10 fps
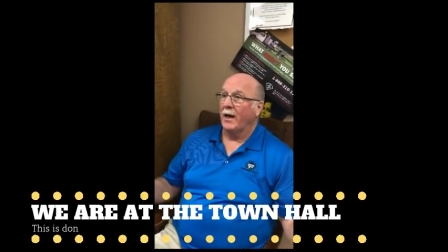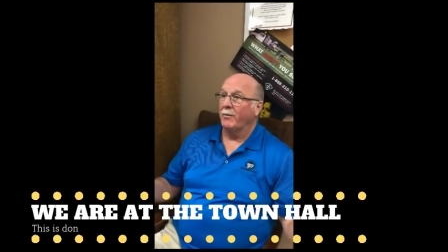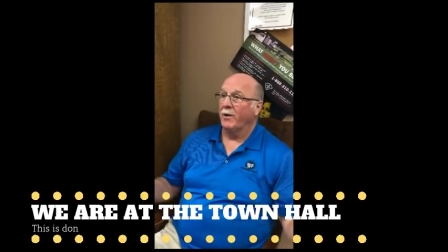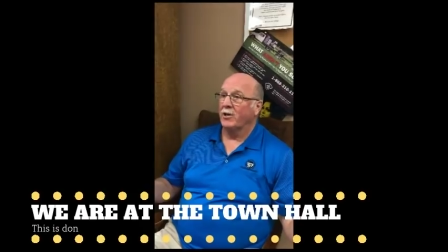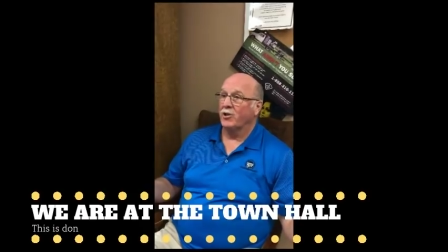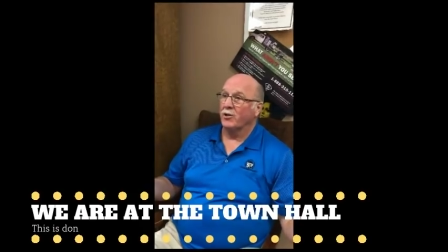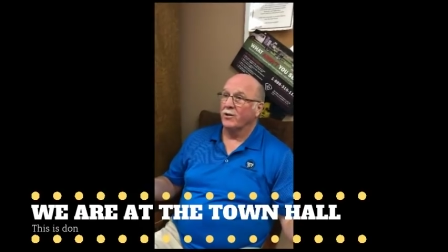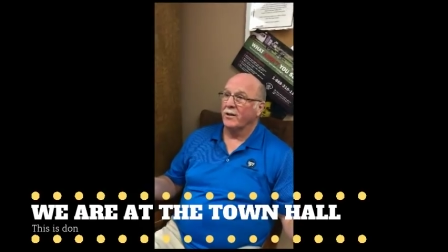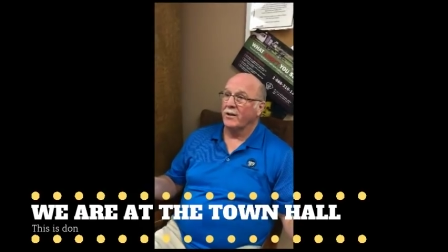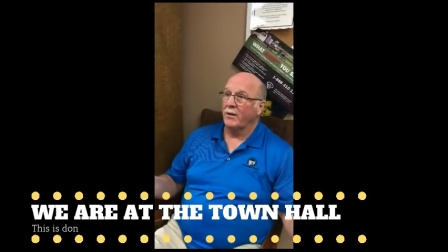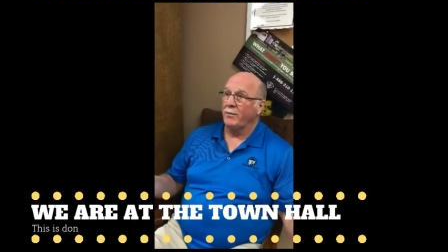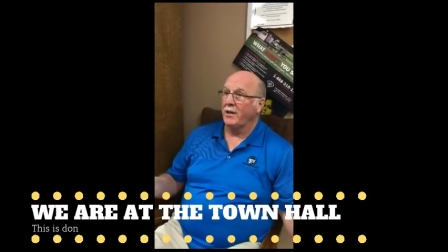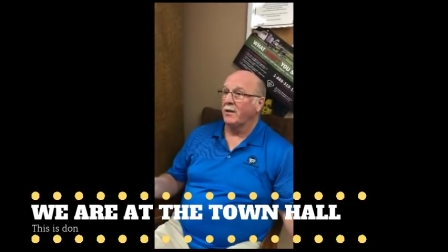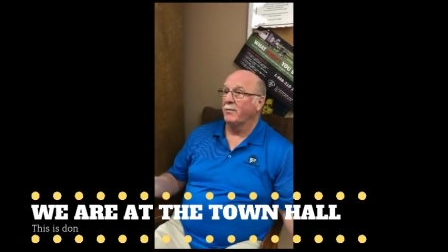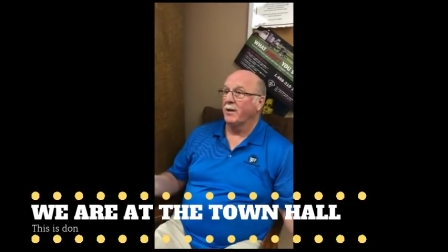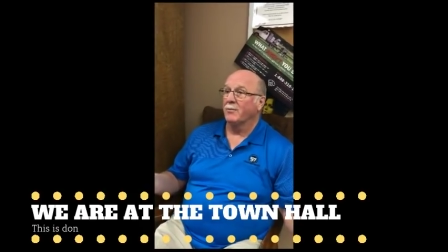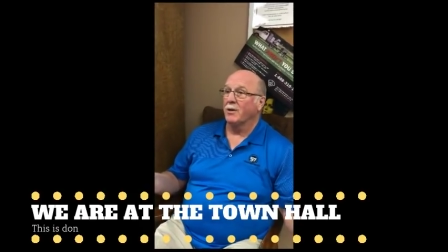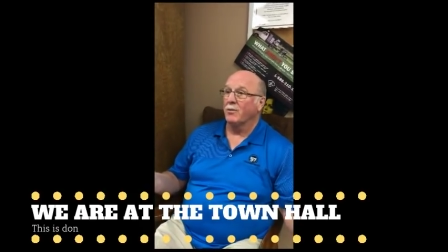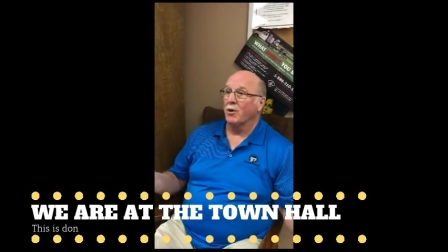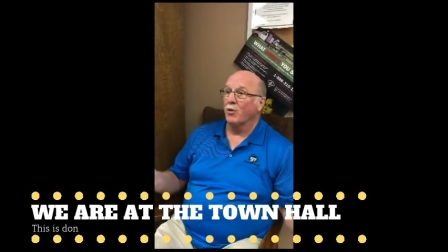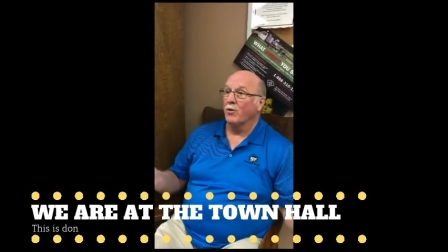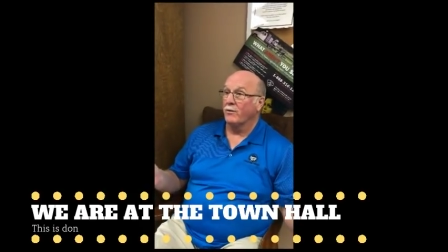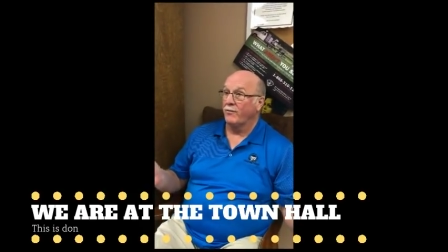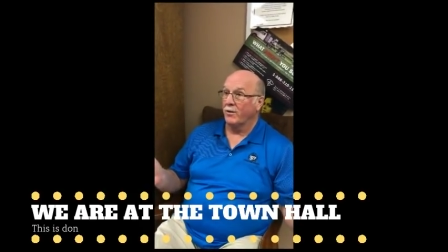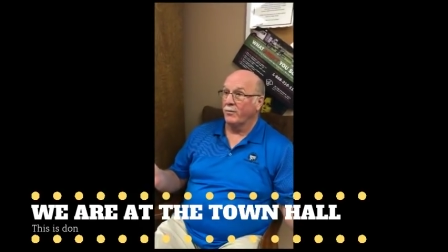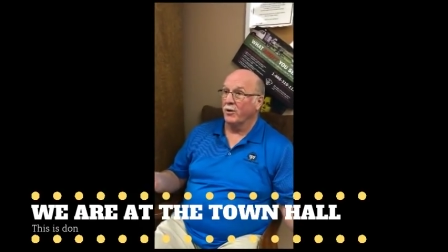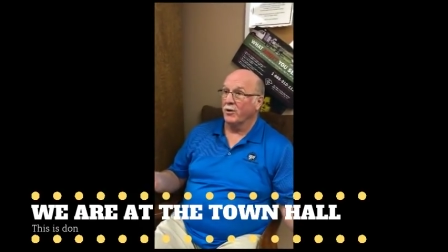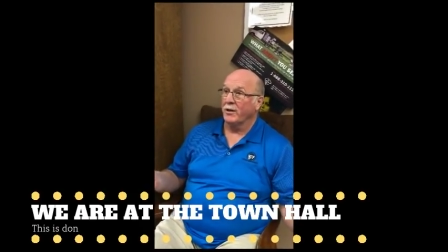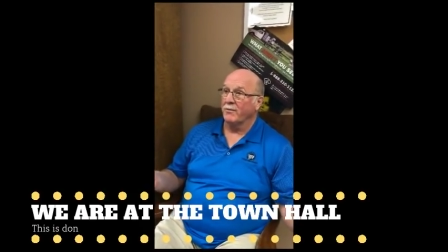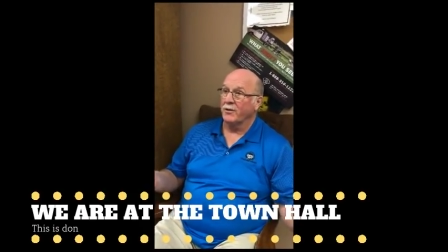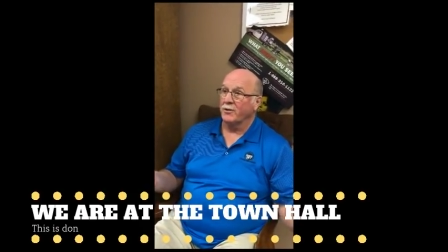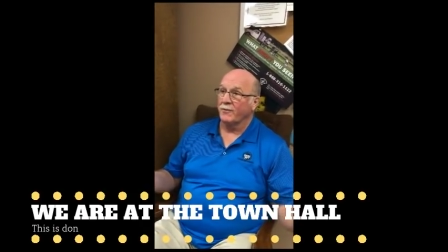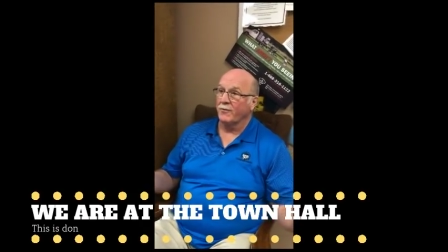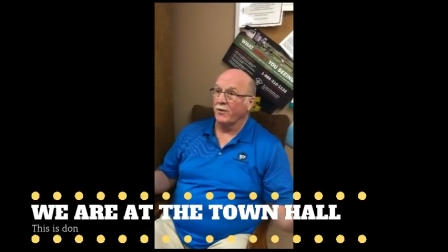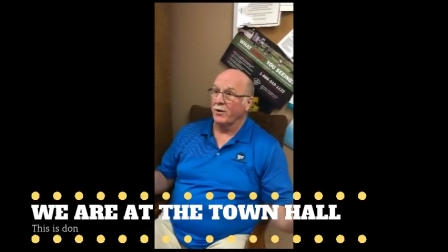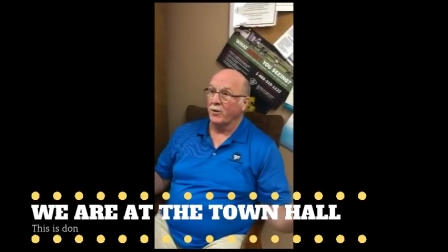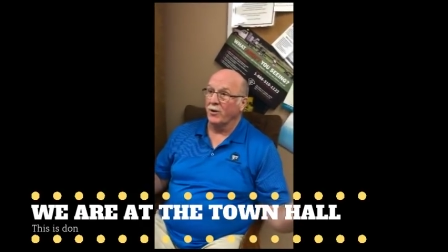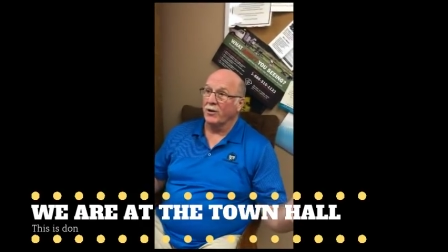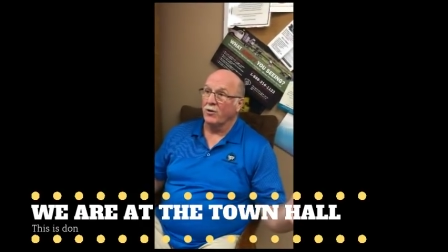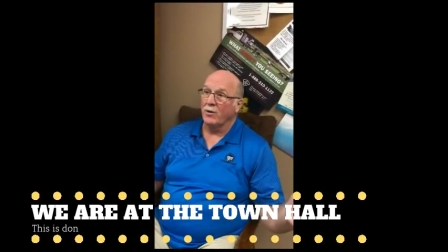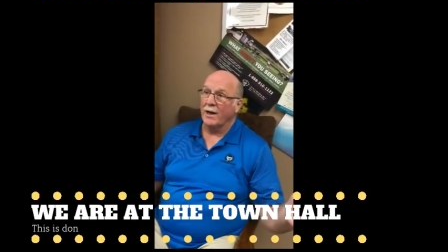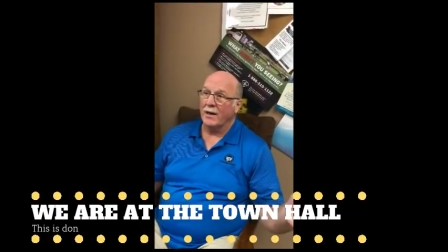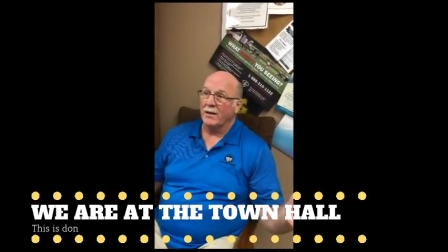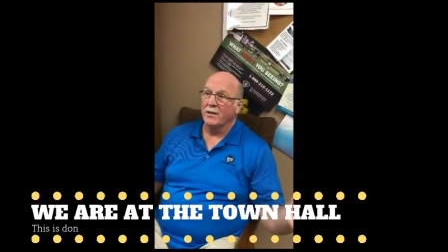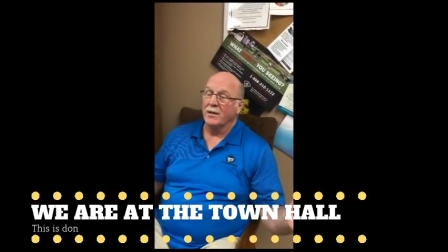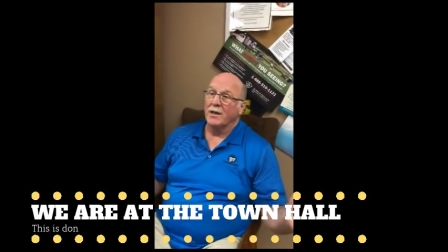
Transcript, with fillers: and make sure that they meet the minimum code for the building official for the building code act